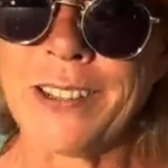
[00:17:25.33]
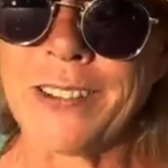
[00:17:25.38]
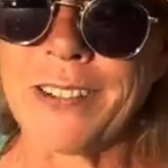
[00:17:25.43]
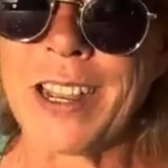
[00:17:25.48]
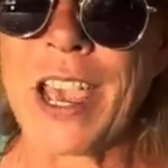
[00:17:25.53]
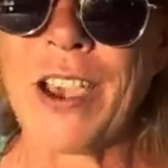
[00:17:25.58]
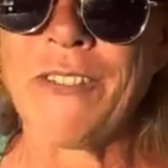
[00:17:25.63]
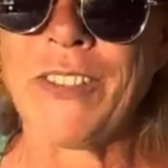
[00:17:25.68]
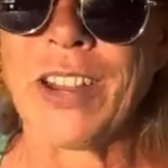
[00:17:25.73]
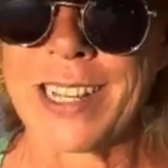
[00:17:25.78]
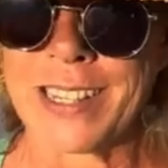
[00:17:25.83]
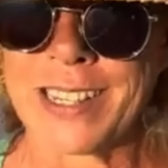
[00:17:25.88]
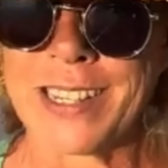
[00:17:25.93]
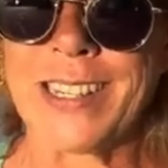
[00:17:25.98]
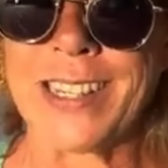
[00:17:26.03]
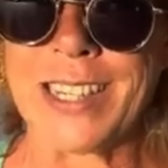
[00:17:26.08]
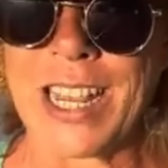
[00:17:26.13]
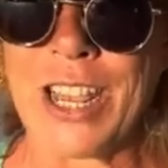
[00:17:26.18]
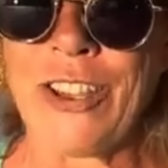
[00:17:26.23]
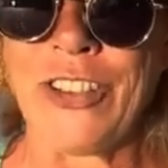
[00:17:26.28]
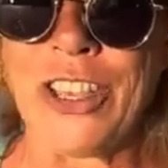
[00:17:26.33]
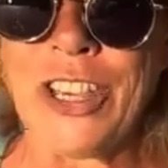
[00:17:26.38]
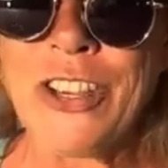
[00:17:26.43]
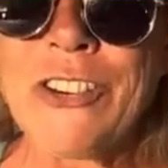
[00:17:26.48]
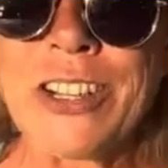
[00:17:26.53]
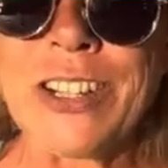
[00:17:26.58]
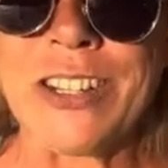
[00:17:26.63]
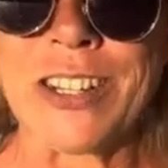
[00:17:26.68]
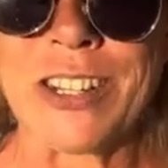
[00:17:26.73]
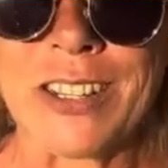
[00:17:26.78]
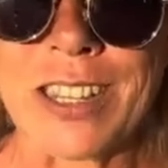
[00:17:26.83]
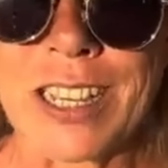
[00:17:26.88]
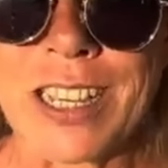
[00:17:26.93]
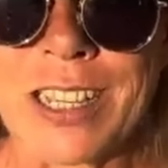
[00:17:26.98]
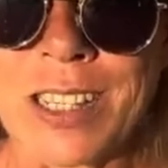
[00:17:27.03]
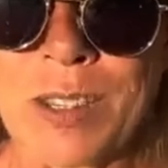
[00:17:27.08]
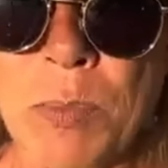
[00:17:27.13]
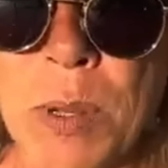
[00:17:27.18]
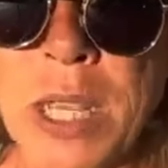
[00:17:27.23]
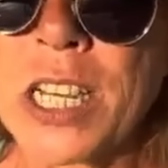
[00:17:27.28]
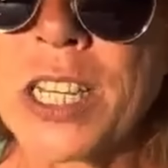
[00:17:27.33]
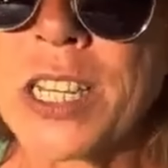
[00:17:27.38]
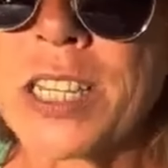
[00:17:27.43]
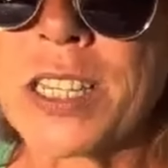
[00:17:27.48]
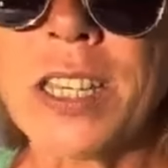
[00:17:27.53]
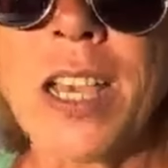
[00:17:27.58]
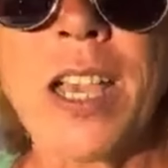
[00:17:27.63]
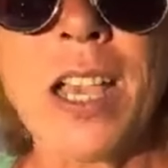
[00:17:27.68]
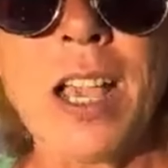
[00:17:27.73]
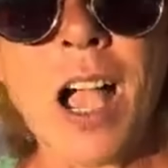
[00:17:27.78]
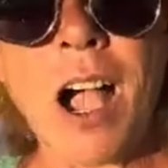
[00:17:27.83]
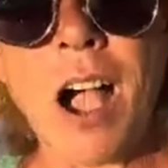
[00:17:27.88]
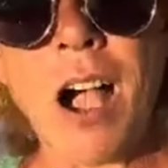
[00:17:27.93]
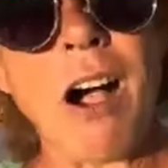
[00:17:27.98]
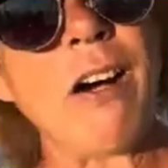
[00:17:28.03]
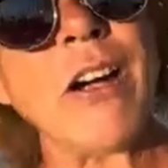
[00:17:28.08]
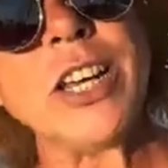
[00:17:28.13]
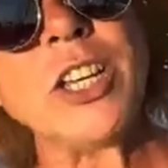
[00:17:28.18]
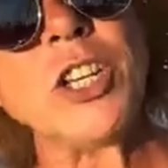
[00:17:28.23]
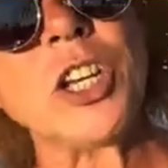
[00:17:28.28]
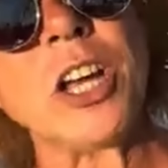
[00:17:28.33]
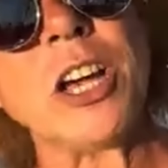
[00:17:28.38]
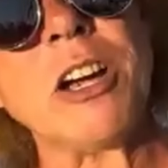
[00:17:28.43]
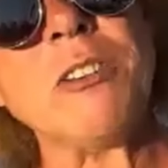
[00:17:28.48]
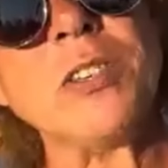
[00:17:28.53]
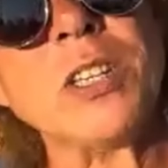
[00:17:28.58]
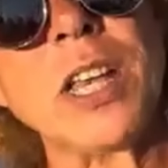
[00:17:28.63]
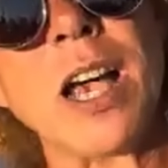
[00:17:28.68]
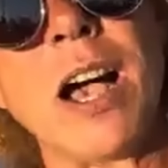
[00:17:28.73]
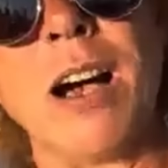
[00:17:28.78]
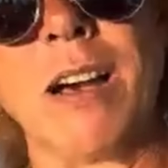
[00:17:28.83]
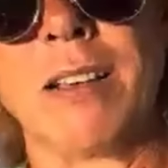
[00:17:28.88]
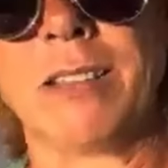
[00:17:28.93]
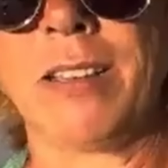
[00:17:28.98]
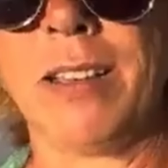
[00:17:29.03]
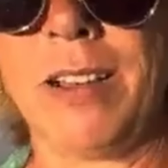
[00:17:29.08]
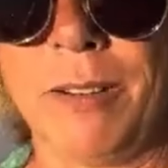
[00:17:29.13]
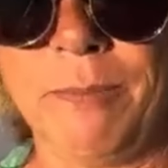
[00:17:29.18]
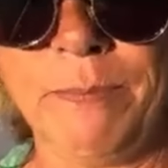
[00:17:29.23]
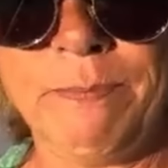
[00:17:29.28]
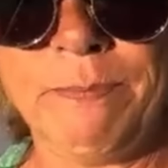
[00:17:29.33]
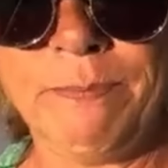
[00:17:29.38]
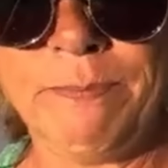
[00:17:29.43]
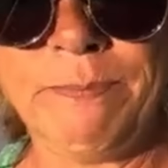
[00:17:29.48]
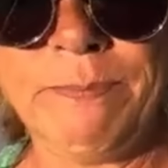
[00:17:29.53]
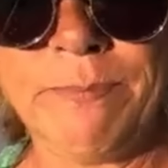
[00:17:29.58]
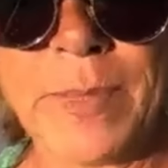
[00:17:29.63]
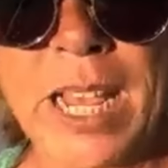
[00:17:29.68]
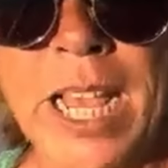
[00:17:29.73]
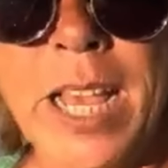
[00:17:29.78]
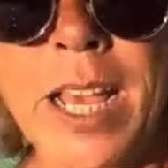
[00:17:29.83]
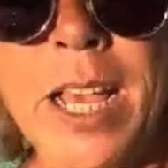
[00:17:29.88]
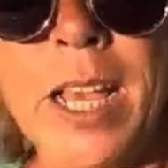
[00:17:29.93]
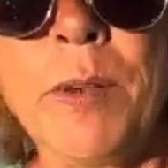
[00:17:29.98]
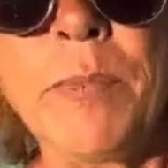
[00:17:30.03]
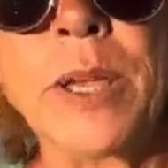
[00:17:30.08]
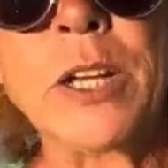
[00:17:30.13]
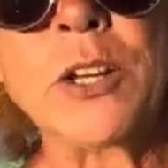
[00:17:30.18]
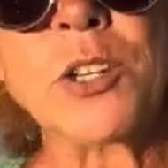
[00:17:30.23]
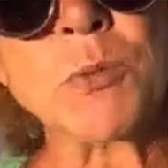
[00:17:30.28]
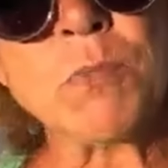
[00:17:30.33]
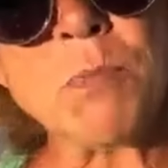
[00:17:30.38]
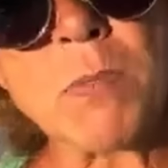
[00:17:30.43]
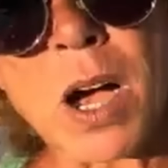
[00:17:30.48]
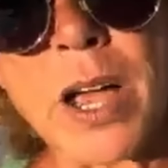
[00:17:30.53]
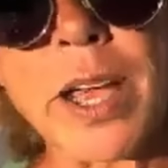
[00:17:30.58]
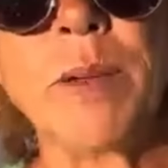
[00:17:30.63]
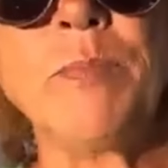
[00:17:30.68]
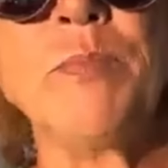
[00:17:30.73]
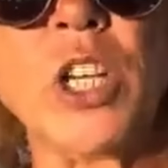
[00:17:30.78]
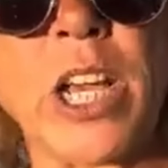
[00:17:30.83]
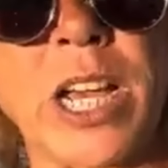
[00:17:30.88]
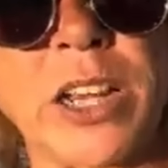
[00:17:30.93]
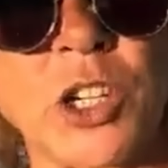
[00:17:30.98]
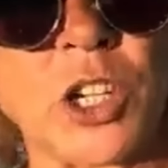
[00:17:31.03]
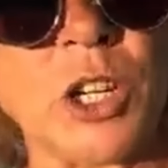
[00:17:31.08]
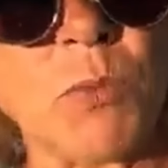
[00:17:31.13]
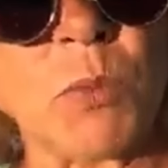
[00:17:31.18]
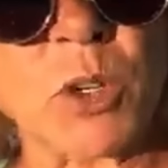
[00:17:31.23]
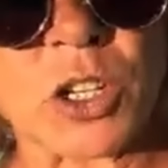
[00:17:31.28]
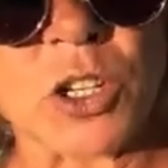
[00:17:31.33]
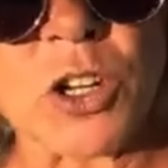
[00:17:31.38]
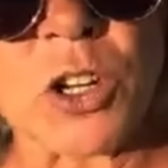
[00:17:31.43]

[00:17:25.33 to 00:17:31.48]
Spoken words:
your Netflix and see if you can do this, because I chose other. Because my objection was